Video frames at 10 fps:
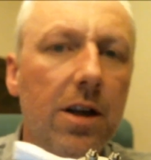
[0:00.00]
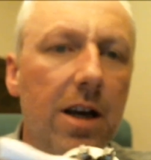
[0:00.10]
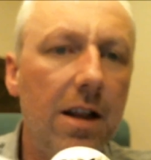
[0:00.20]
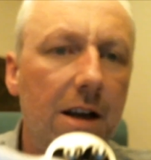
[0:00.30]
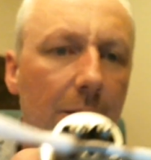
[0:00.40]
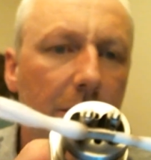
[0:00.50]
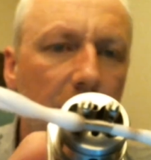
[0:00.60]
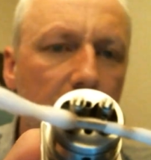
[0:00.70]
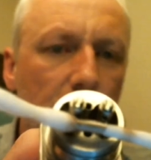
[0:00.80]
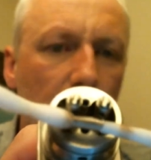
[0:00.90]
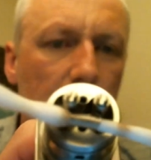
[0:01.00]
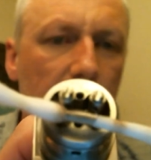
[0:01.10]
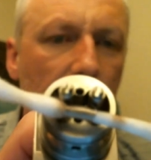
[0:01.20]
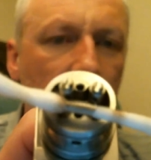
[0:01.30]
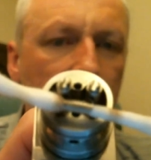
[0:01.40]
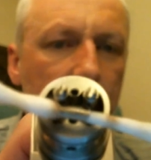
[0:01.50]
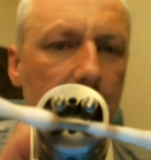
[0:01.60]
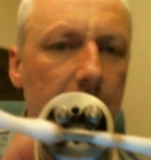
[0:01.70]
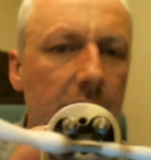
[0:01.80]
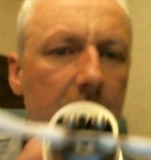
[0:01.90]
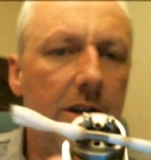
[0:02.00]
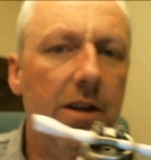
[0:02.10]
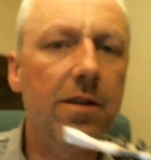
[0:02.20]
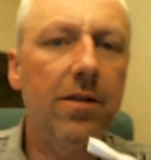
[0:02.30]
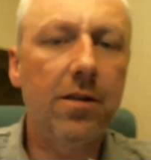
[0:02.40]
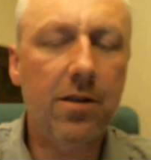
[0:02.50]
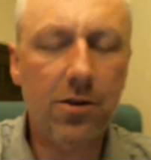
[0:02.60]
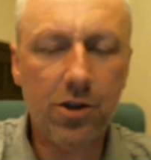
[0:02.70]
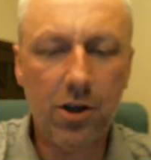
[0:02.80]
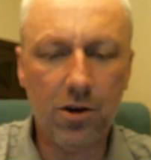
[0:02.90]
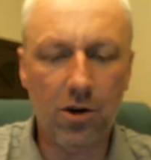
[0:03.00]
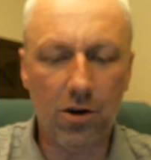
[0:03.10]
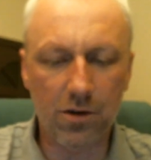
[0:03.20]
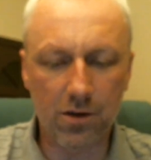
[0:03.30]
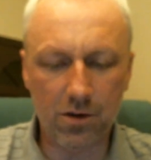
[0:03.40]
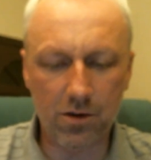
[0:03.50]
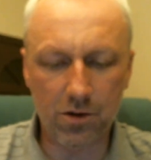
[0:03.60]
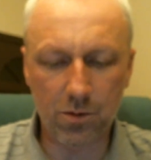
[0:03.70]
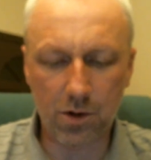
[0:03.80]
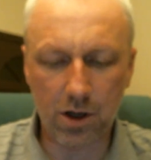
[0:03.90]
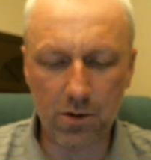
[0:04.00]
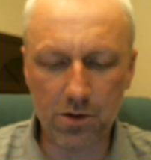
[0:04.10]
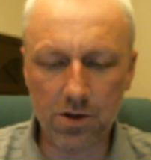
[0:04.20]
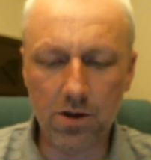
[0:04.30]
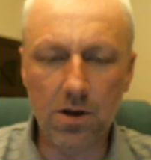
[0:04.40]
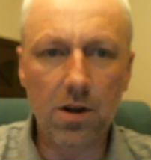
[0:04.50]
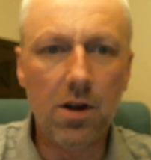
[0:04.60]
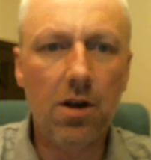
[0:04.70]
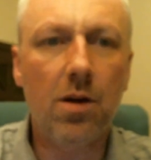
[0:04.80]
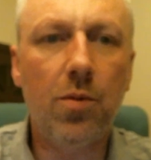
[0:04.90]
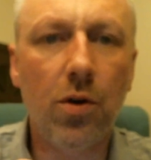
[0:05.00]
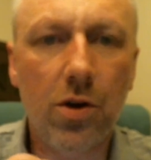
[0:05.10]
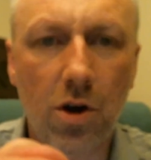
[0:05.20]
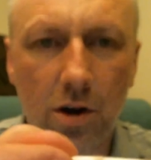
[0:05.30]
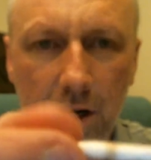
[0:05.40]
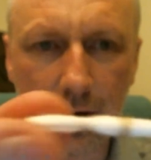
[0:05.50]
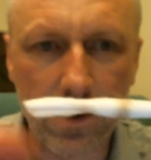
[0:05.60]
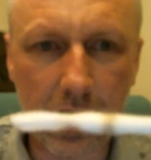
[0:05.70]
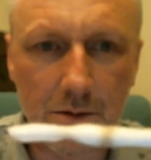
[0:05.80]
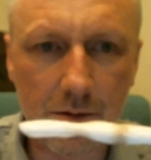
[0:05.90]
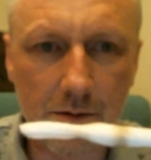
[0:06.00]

get that bit of scorching on. I'll show you the cotton up close. Pull the cotton out now.